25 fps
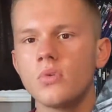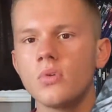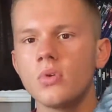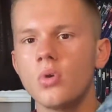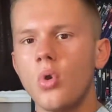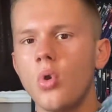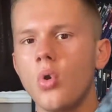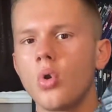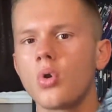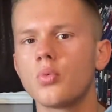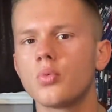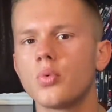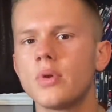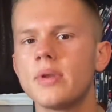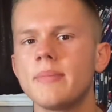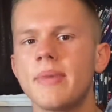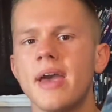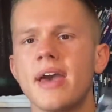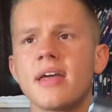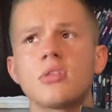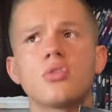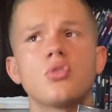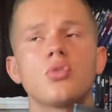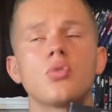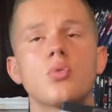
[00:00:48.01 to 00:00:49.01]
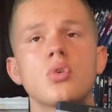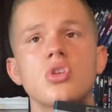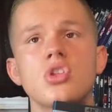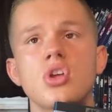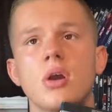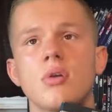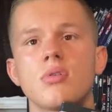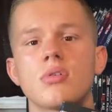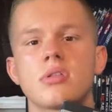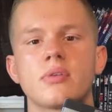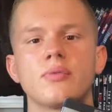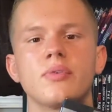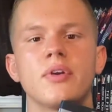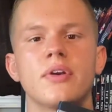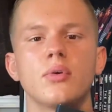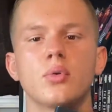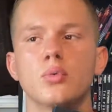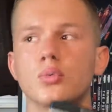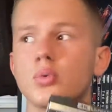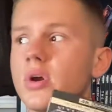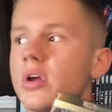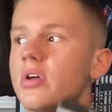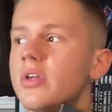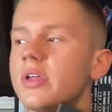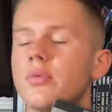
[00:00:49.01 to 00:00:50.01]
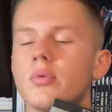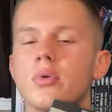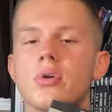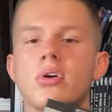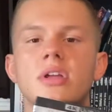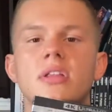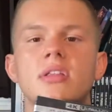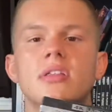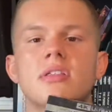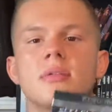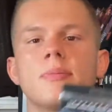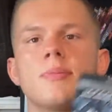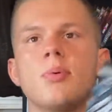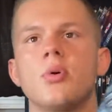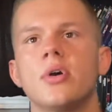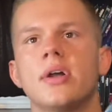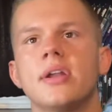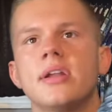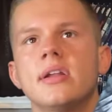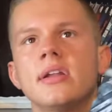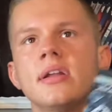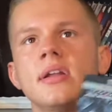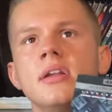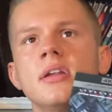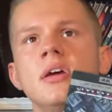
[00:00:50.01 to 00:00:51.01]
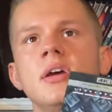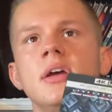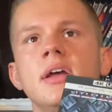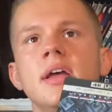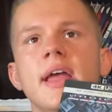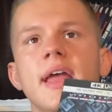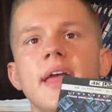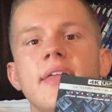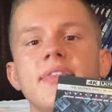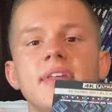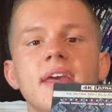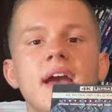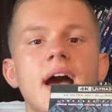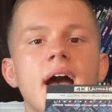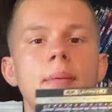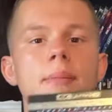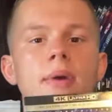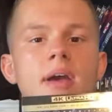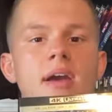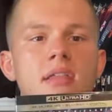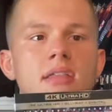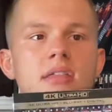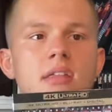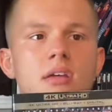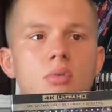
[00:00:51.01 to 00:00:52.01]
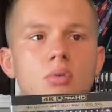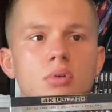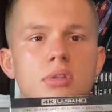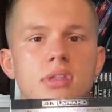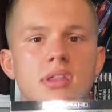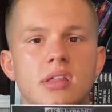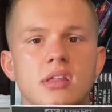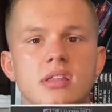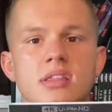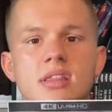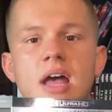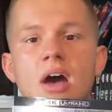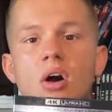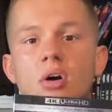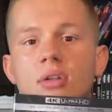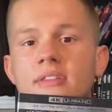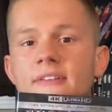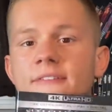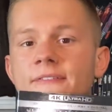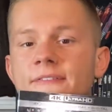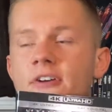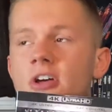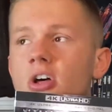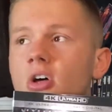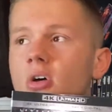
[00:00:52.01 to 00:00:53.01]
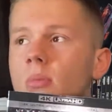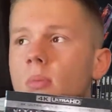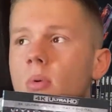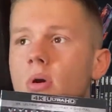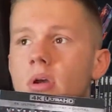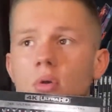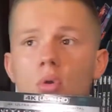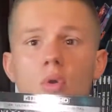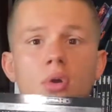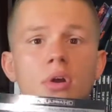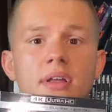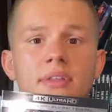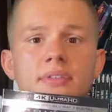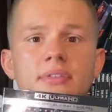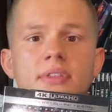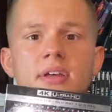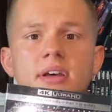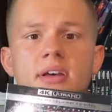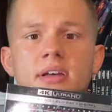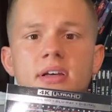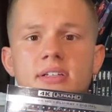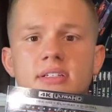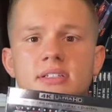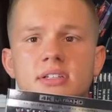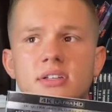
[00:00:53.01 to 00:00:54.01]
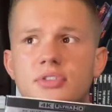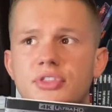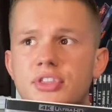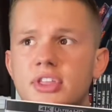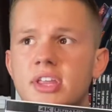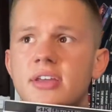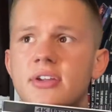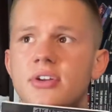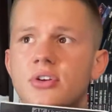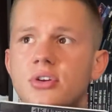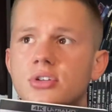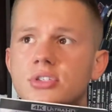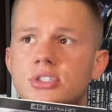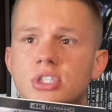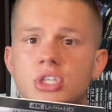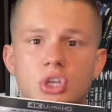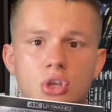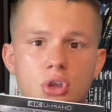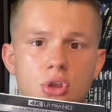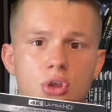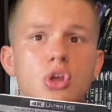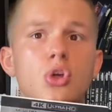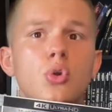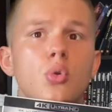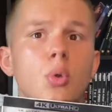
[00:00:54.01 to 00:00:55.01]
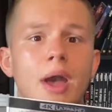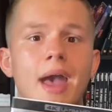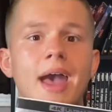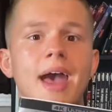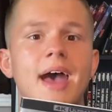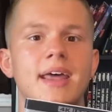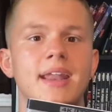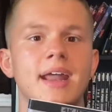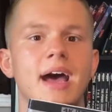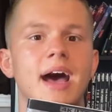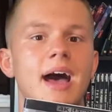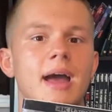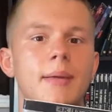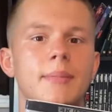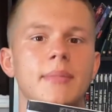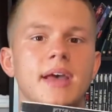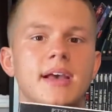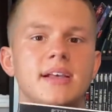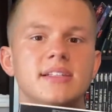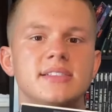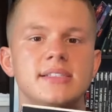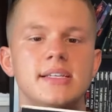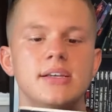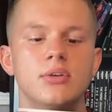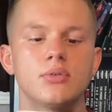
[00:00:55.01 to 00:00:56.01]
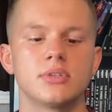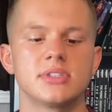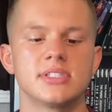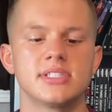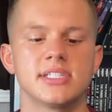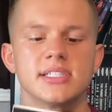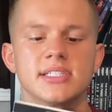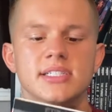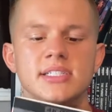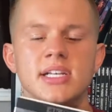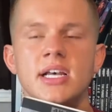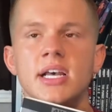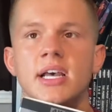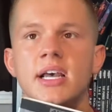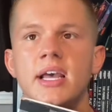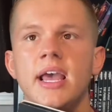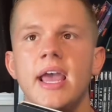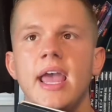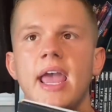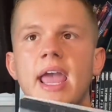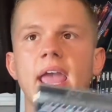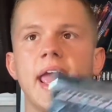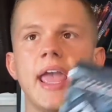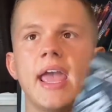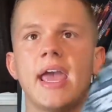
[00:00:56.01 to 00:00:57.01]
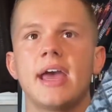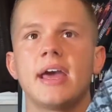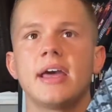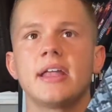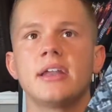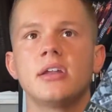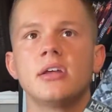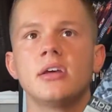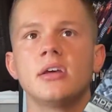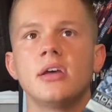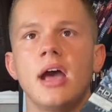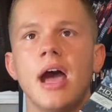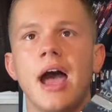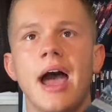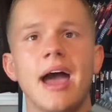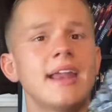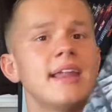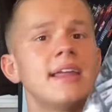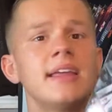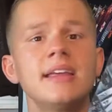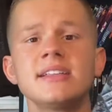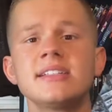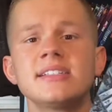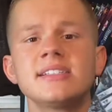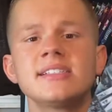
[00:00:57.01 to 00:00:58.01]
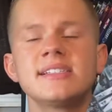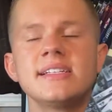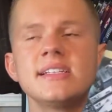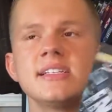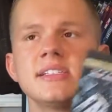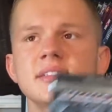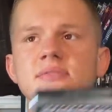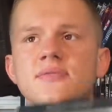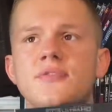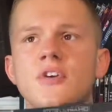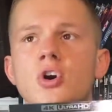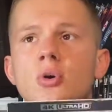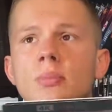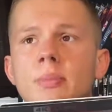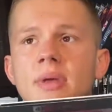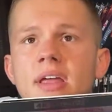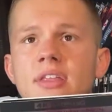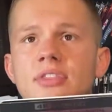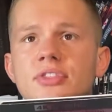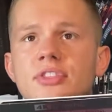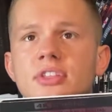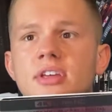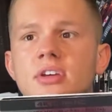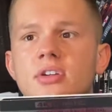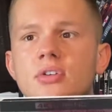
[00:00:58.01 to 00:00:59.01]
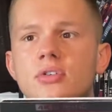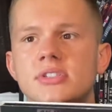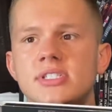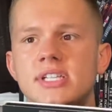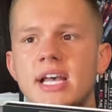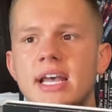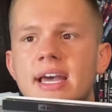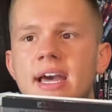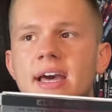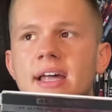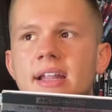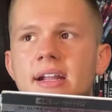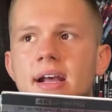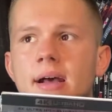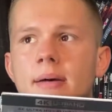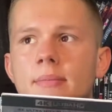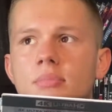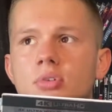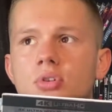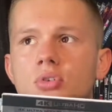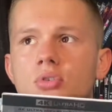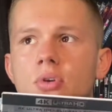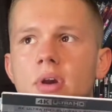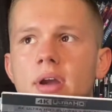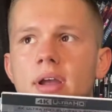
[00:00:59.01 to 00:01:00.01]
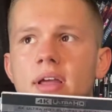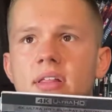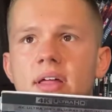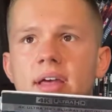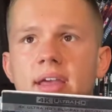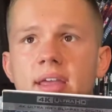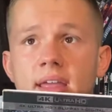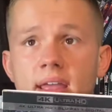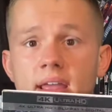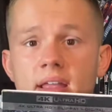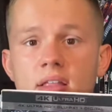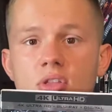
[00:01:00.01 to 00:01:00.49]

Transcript: or remaster, which I was really, really disappointed in the IMAX sequences. Now, in the film or in the theaters, you had IMAX sequences, and I didn't get to see this film in theaters. I got it on Blu-ray like in